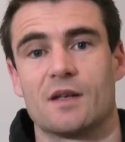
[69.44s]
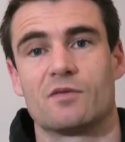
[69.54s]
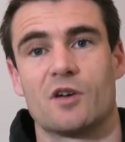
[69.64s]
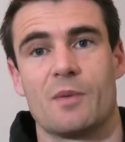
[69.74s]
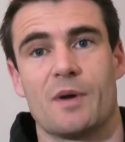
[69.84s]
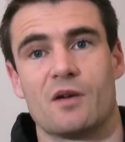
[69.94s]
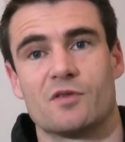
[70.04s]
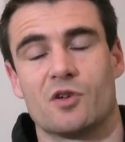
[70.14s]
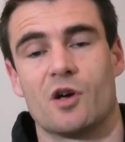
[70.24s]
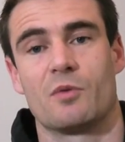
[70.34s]
it a fair amount of
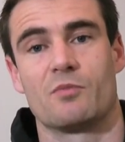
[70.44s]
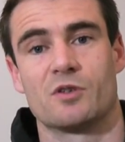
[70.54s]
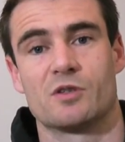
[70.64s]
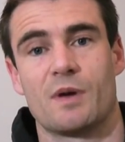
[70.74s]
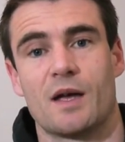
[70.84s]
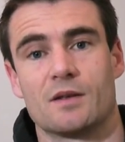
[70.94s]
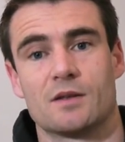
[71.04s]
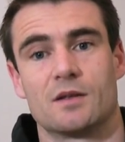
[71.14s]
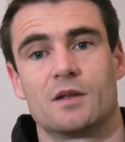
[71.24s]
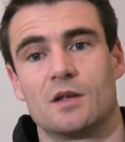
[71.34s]
time and respect.
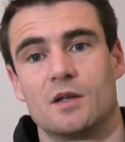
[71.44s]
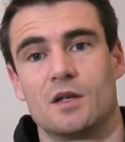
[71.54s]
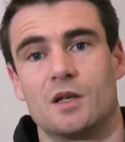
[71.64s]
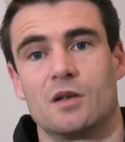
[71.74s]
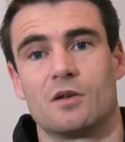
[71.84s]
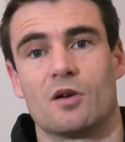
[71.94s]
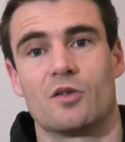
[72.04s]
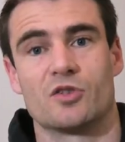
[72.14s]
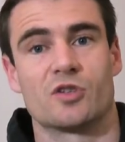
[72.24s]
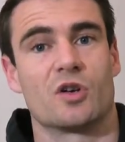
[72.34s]
You
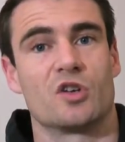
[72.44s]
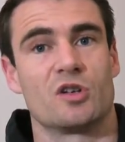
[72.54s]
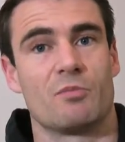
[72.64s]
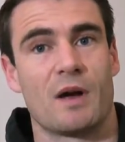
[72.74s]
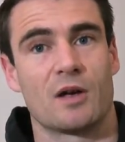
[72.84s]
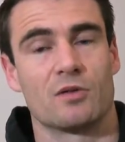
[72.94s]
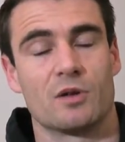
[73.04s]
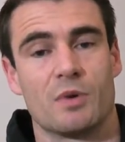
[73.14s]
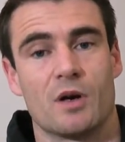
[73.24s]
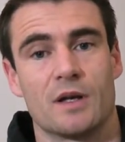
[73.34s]
can't just go and jump back on
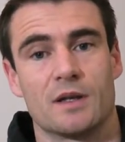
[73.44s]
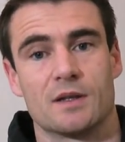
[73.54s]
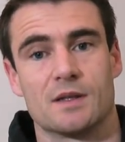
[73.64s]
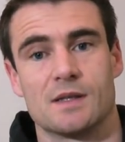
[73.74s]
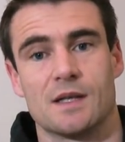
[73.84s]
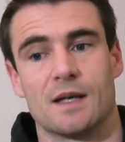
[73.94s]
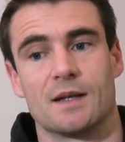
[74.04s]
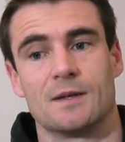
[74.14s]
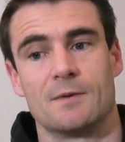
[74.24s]
the bike. And uh,